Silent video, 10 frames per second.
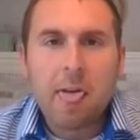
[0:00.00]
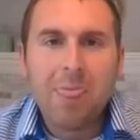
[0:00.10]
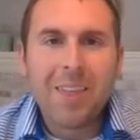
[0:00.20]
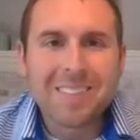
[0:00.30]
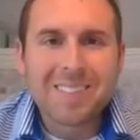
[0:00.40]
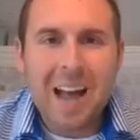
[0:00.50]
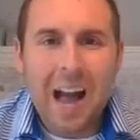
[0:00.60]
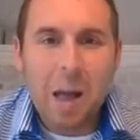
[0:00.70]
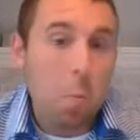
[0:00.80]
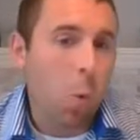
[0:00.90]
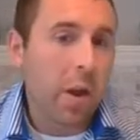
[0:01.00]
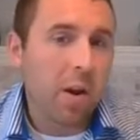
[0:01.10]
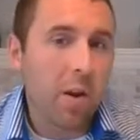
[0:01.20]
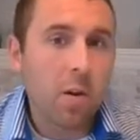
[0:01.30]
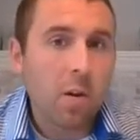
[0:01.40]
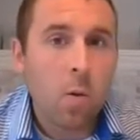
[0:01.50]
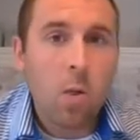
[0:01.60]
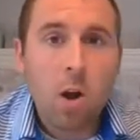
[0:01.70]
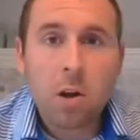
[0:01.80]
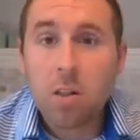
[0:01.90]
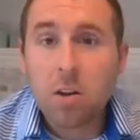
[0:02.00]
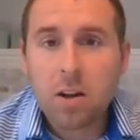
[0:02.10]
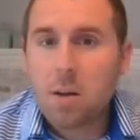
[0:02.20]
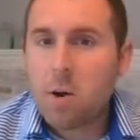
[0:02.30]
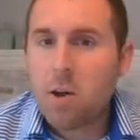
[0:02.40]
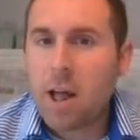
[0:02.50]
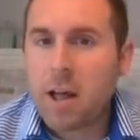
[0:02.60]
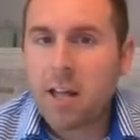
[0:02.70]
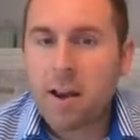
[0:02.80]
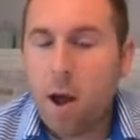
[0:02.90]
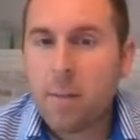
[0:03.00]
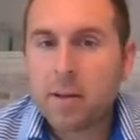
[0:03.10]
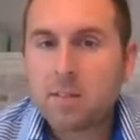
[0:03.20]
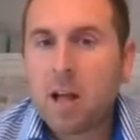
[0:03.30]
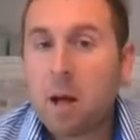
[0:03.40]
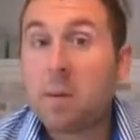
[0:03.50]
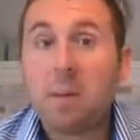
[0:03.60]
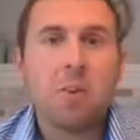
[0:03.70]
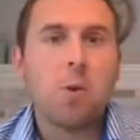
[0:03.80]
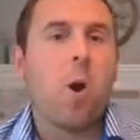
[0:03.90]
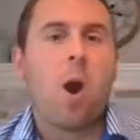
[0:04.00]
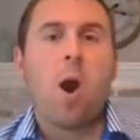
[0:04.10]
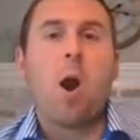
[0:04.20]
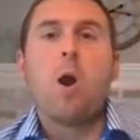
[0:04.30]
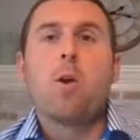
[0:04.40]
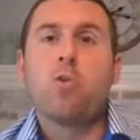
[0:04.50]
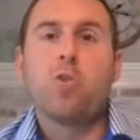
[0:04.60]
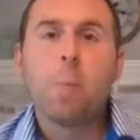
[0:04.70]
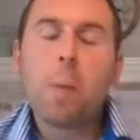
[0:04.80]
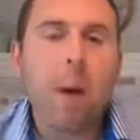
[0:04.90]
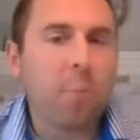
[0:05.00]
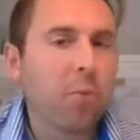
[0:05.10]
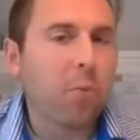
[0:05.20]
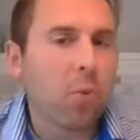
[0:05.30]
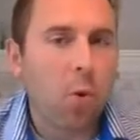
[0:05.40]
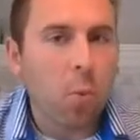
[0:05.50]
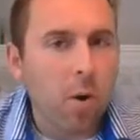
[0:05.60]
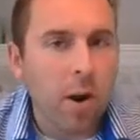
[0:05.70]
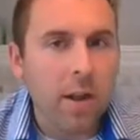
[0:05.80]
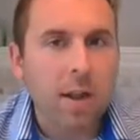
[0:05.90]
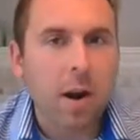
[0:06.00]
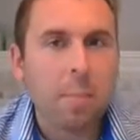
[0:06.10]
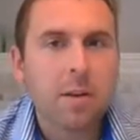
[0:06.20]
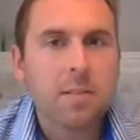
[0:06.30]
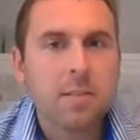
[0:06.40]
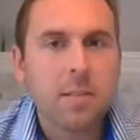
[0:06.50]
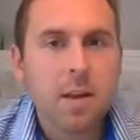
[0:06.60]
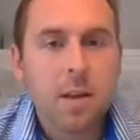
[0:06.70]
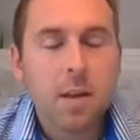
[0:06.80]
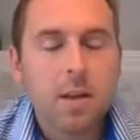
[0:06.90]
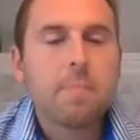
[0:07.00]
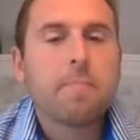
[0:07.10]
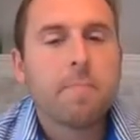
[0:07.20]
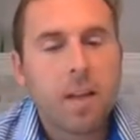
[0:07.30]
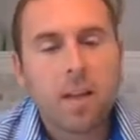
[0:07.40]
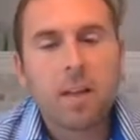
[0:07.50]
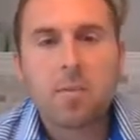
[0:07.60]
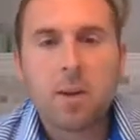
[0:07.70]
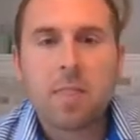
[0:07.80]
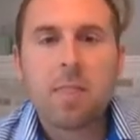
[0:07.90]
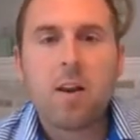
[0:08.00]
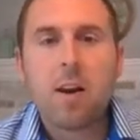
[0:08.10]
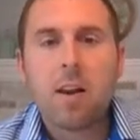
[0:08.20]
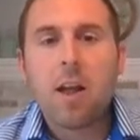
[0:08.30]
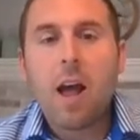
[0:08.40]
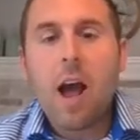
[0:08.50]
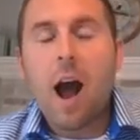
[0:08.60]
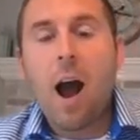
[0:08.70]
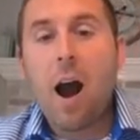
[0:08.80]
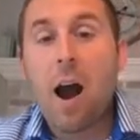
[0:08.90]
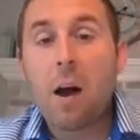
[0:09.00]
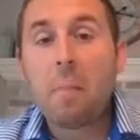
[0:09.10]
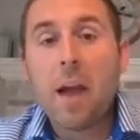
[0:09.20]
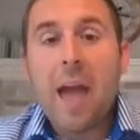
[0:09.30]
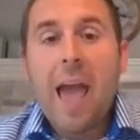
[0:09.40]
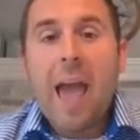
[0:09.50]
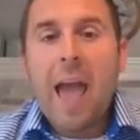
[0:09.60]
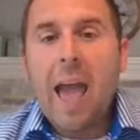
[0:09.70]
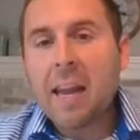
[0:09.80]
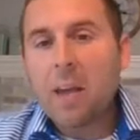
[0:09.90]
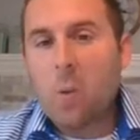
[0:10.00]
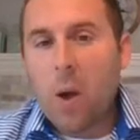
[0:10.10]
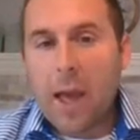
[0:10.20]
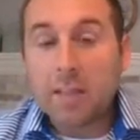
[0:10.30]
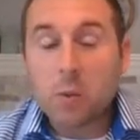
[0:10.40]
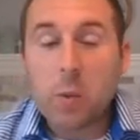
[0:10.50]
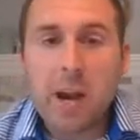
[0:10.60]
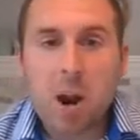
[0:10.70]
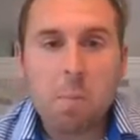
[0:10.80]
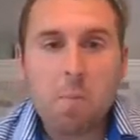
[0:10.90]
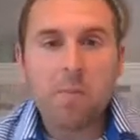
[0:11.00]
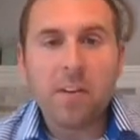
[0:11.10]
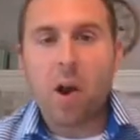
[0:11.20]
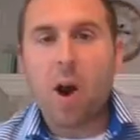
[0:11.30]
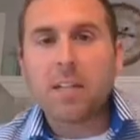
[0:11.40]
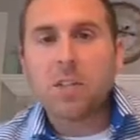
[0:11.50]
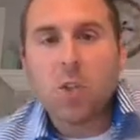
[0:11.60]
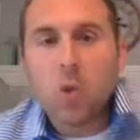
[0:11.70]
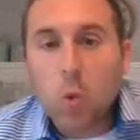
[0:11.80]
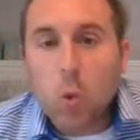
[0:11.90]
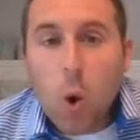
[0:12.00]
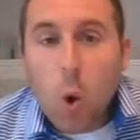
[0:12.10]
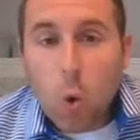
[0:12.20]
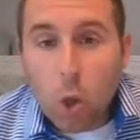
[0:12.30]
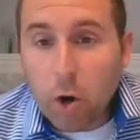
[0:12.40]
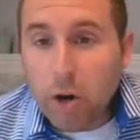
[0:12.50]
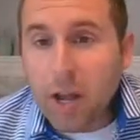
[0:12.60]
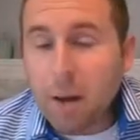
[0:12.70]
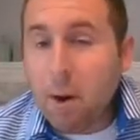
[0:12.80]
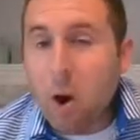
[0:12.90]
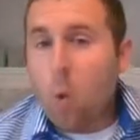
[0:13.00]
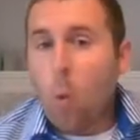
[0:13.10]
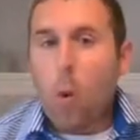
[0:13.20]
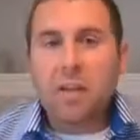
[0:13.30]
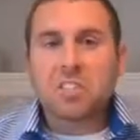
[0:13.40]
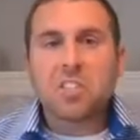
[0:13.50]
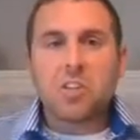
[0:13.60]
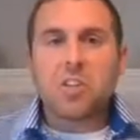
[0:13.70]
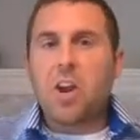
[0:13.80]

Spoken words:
This time we are no longer learning about economics. How many of you are super pumped? No more economics. That's what I thought. Um, Anyways, we are moving on to learning about Western